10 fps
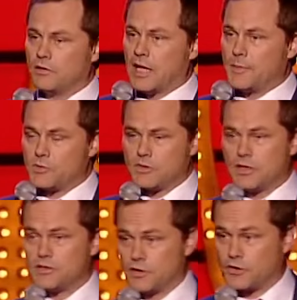lot of damage was
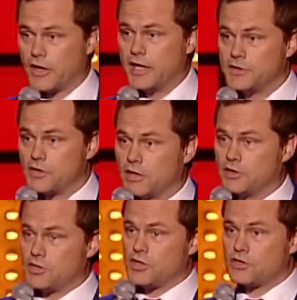done to the crane. So
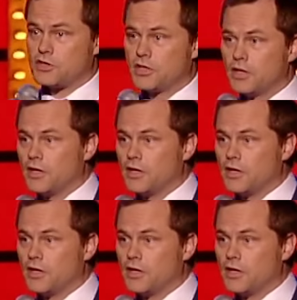can you just,